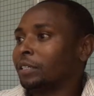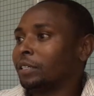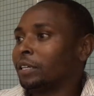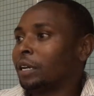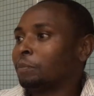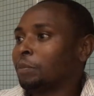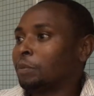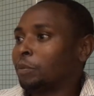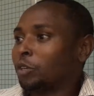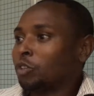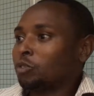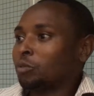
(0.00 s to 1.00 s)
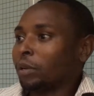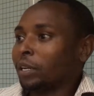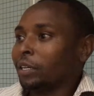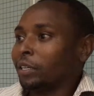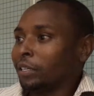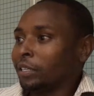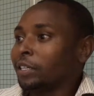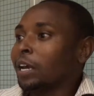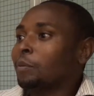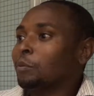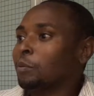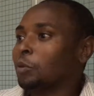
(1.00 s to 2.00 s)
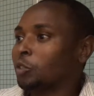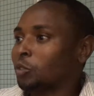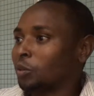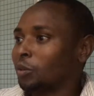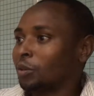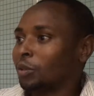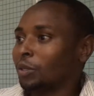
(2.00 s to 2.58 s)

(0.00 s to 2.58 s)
young people in Swahili need a moto.